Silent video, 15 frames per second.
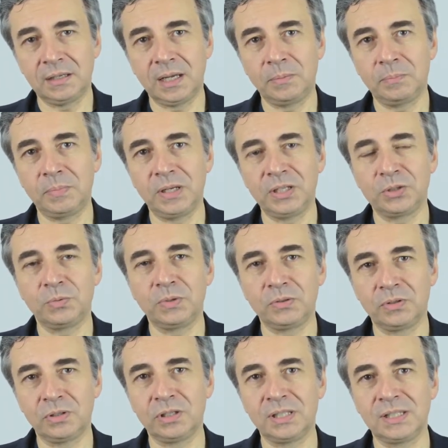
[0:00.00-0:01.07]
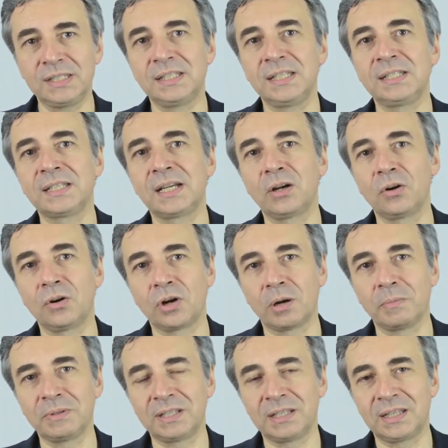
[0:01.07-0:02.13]
and patients with early disease and
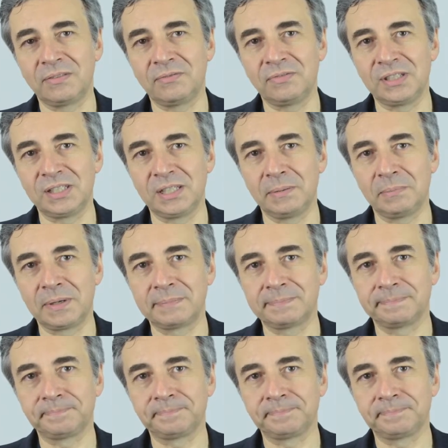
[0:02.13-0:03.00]
concomitant emphysema.